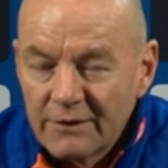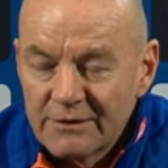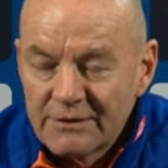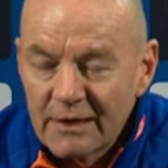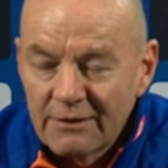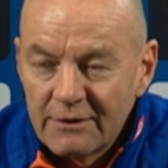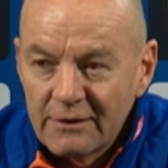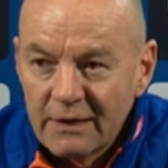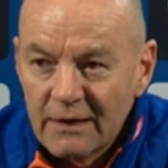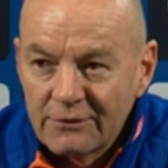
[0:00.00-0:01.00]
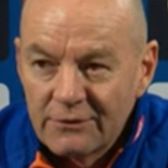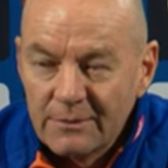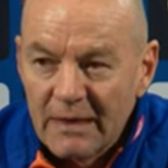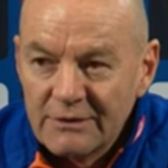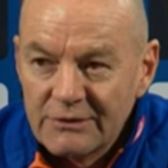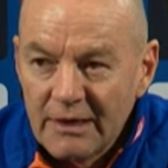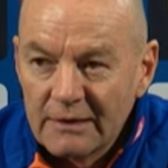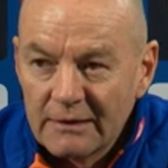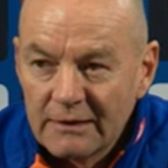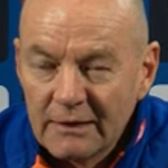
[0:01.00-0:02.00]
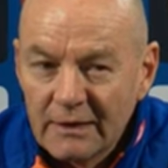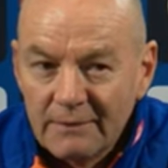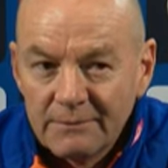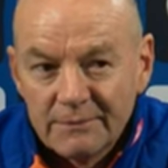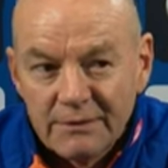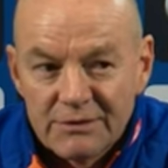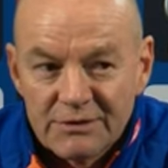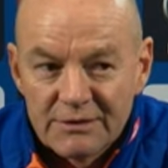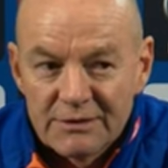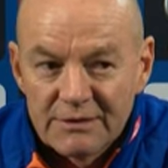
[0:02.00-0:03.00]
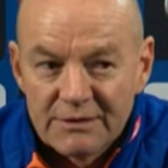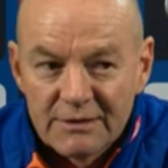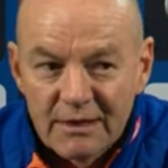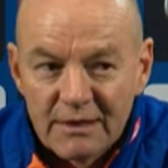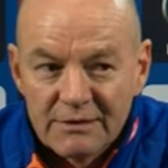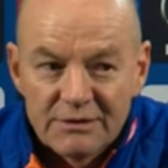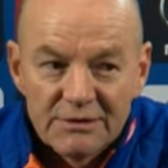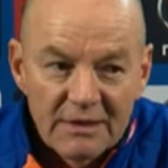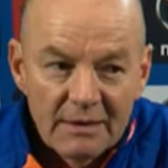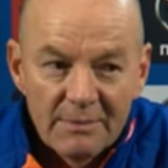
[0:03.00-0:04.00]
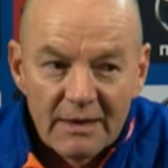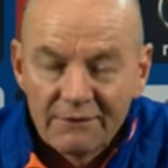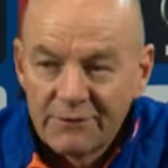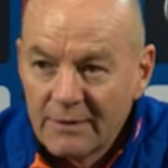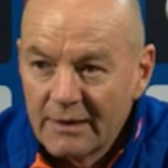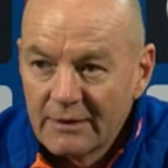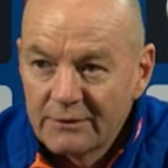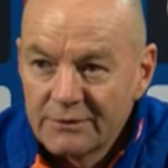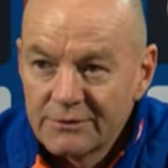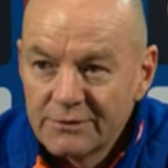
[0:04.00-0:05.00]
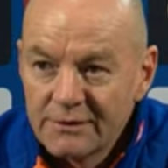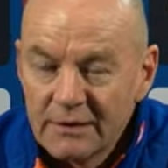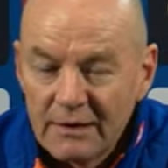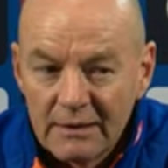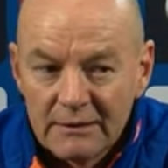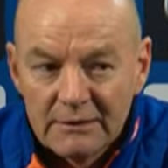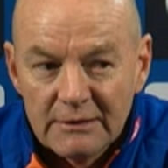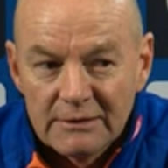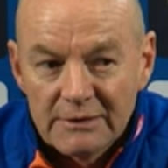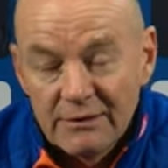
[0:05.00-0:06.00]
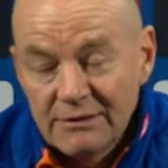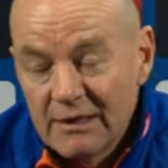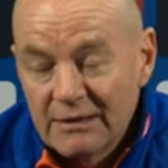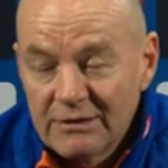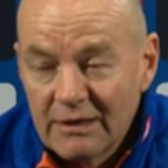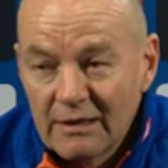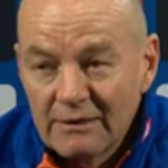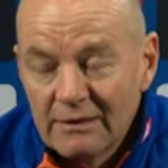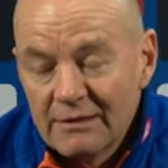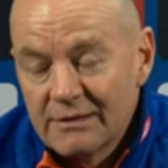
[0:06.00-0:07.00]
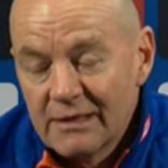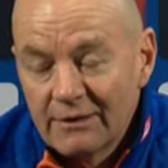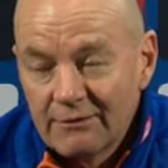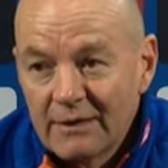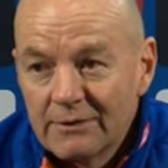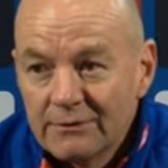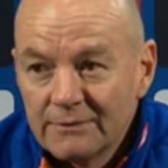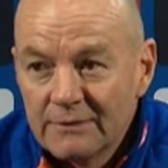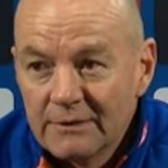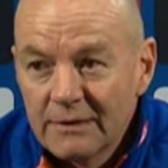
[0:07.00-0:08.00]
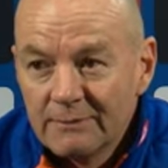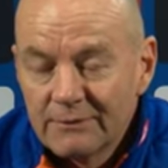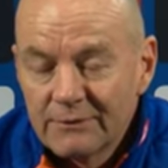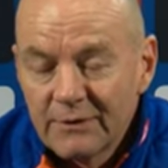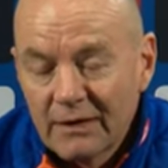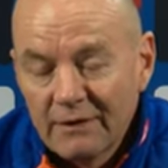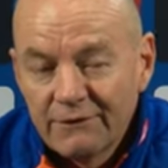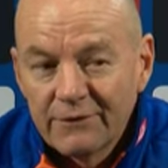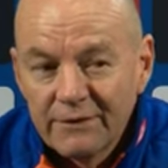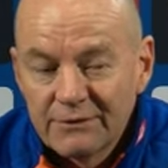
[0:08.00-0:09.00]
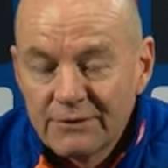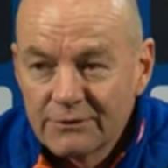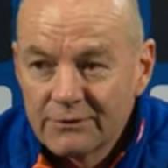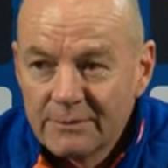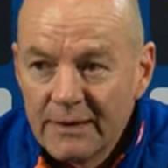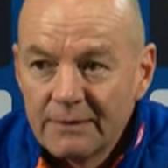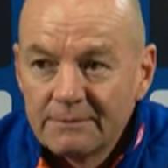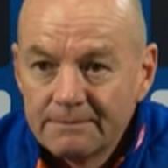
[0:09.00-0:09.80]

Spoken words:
it's nothing too major. He's just come back from an ankle injury, so it's the other ankle, so hopefully it's not too bad.